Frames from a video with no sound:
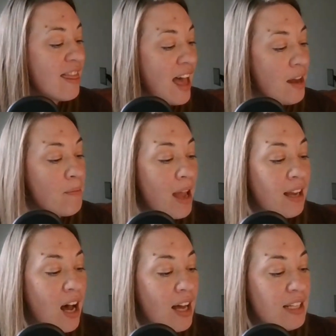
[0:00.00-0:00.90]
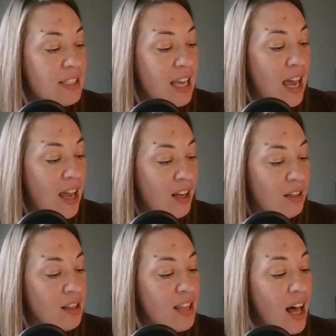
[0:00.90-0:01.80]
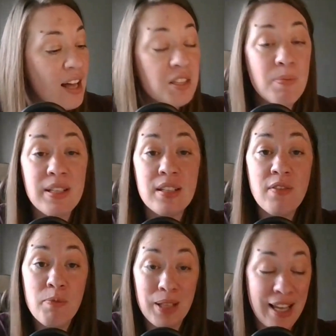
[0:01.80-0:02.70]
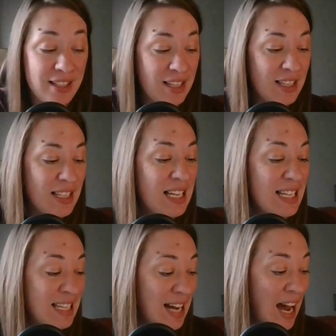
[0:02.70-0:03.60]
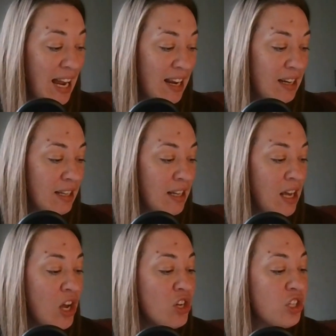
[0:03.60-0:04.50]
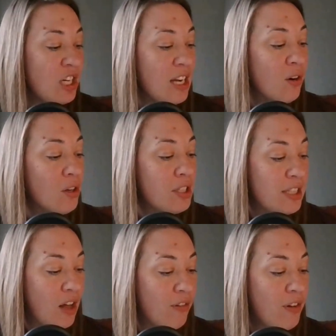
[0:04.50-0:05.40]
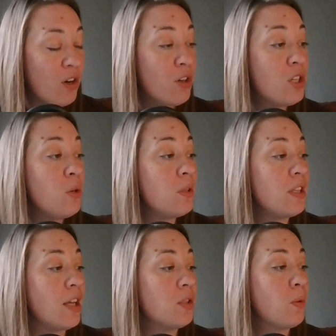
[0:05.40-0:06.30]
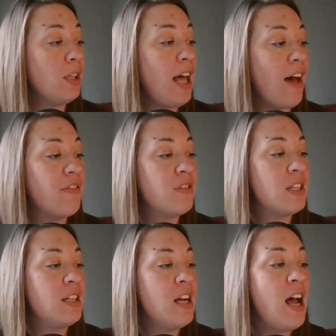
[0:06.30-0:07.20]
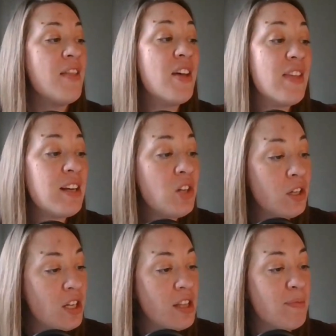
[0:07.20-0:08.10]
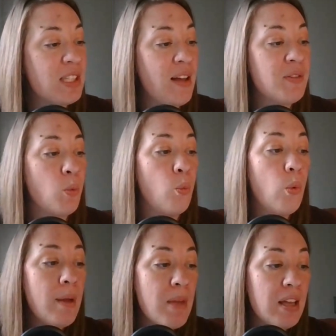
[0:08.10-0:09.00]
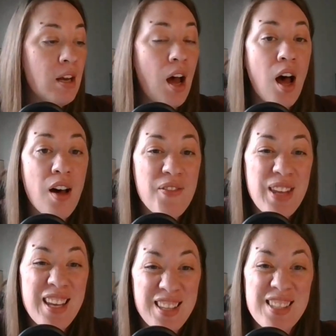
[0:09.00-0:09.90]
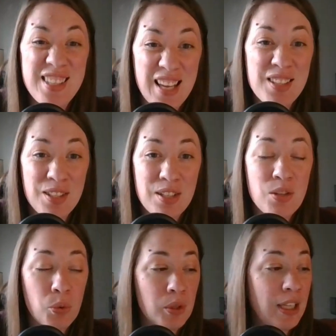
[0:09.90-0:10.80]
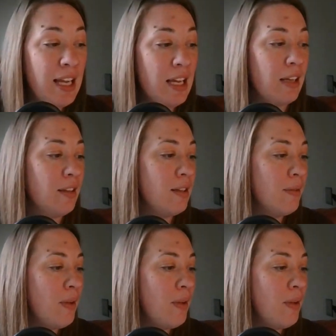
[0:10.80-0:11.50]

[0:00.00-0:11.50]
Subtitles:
Then My God is King, the husband of Pleasant, died. She herself and her 2 sons were left. Then they took to themselves women of the incestual land.